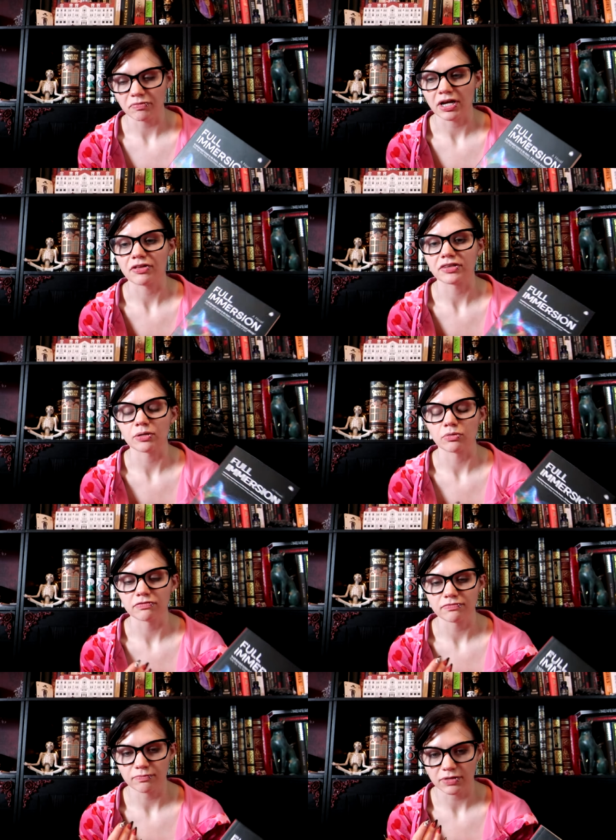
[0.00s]
And I thought they
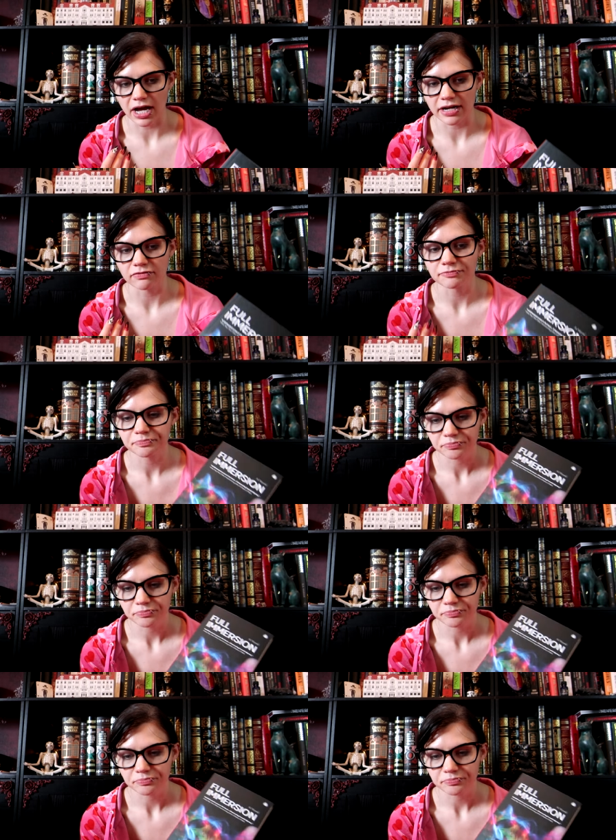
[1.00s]
were the kind of